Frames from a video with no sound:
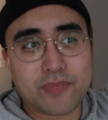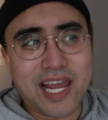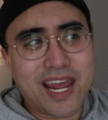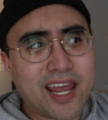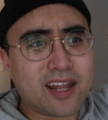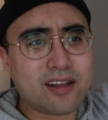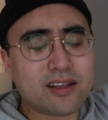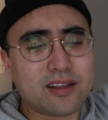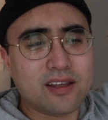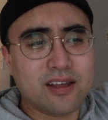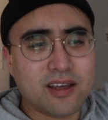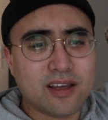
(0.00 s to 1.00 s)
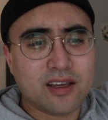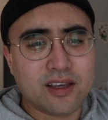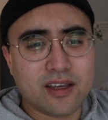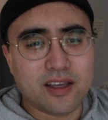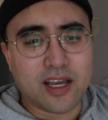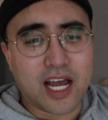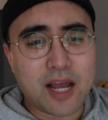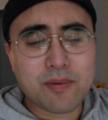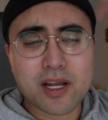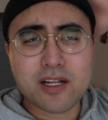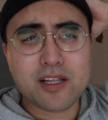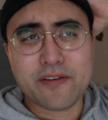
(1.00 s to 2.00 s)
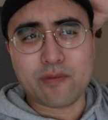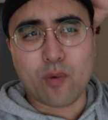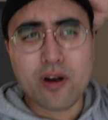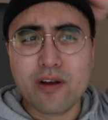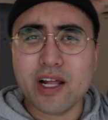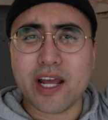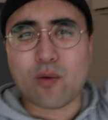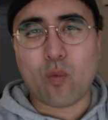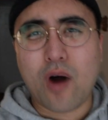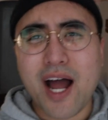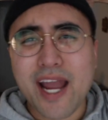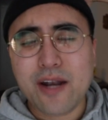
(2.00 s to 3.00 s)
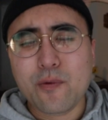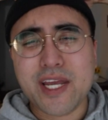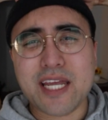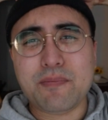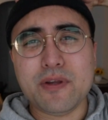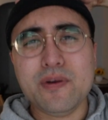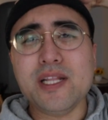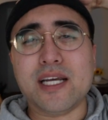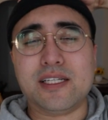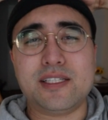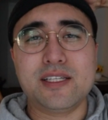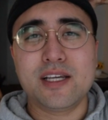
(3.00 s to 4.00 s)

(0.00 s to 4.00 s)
And I'm kind of left wondering, like, why do we keep doing this?